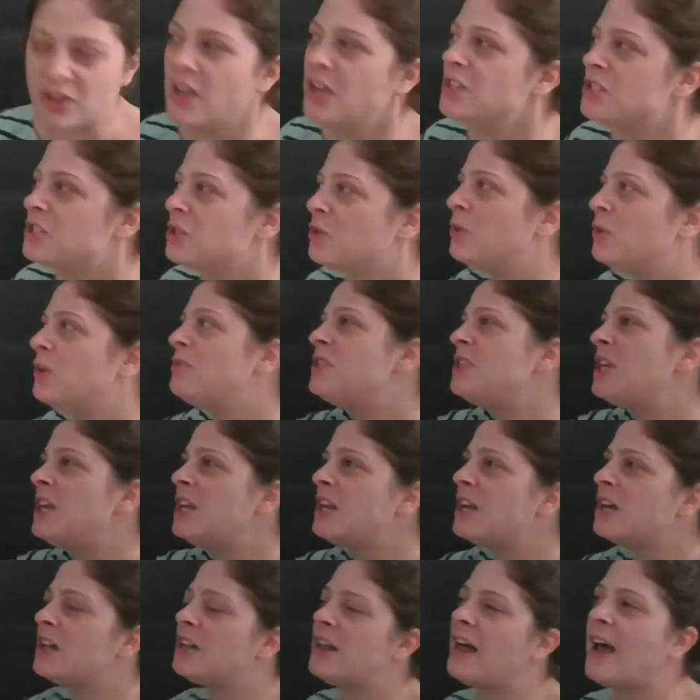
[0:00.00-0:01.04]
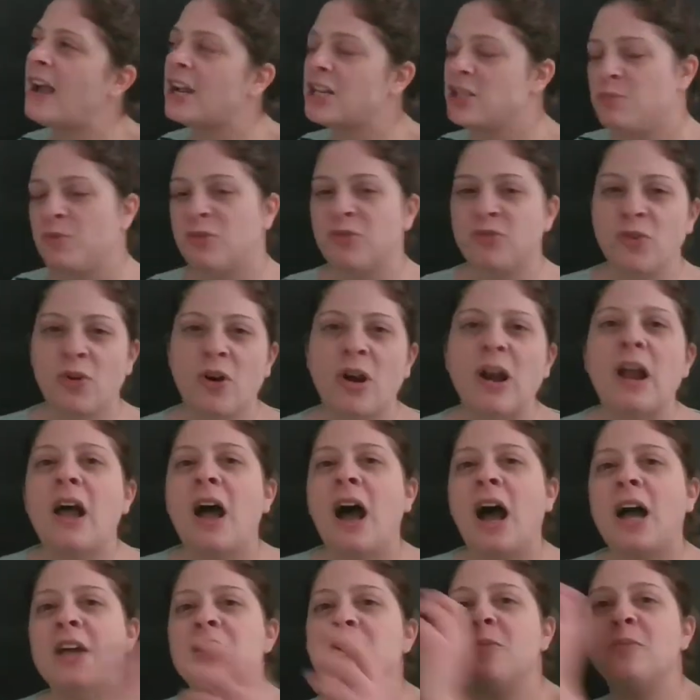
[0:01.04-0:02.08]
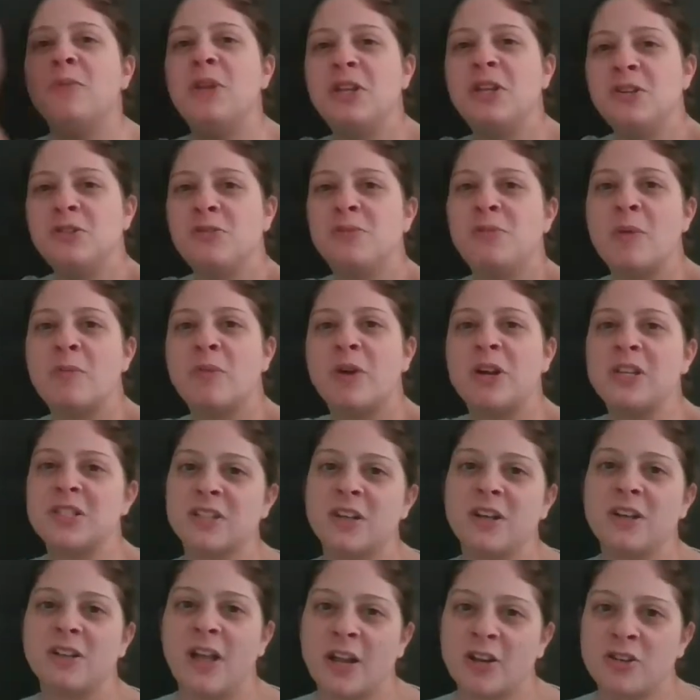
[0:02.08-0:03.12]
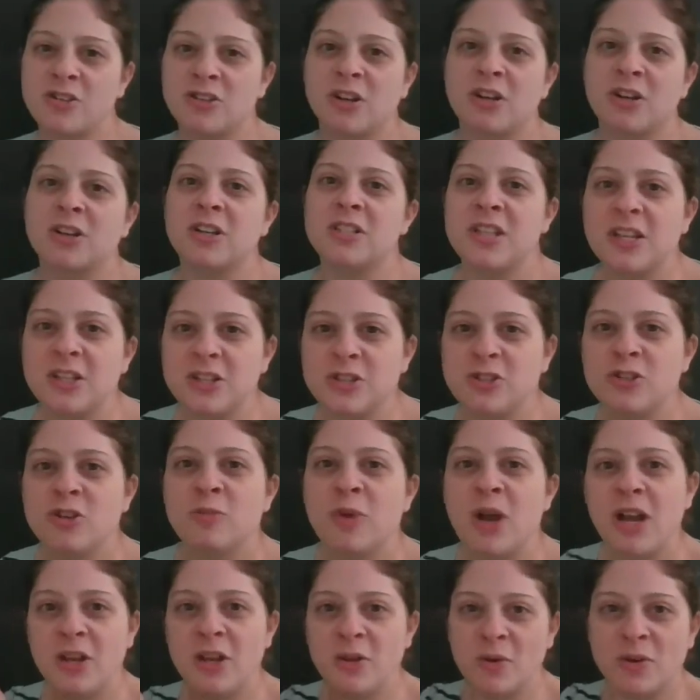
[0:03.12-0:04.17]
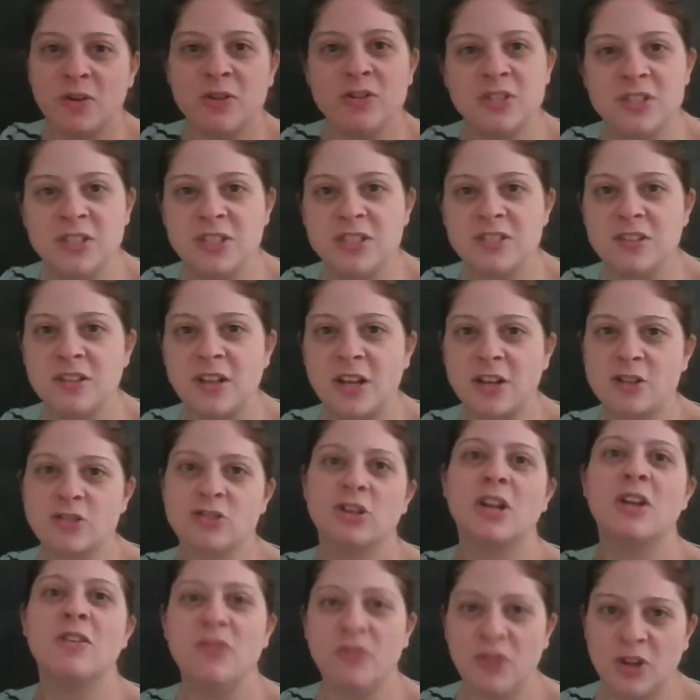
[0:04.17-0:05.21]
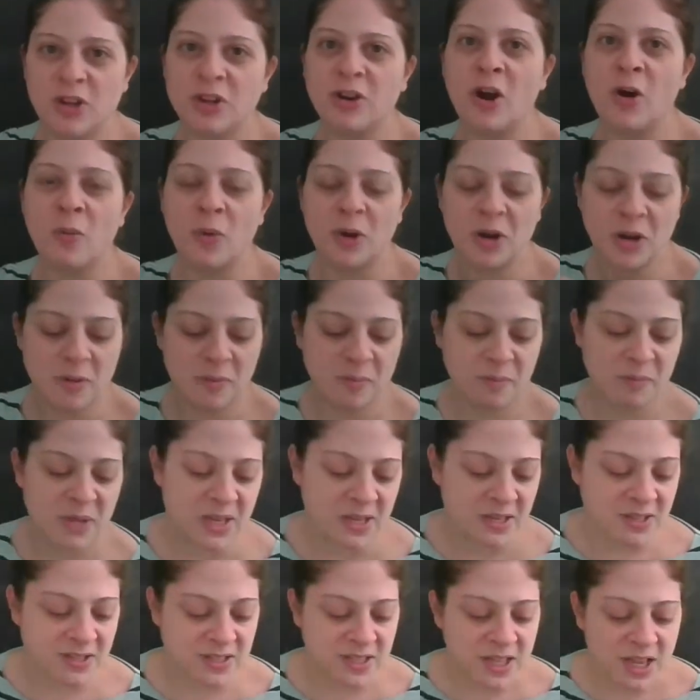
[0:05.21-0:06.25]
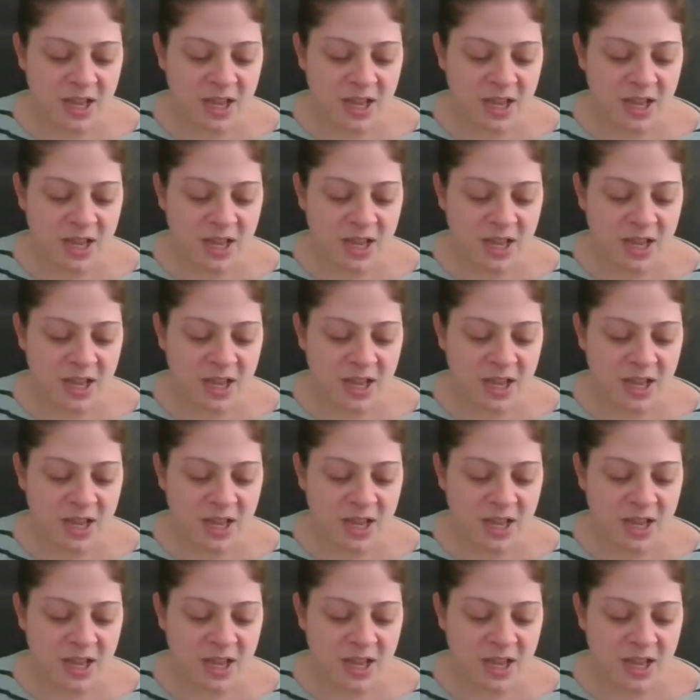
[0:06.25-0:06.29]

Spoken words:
So we've seen galact before. I don't make you memorize Electra because I assume anyone who sees Electra can figure out what it means.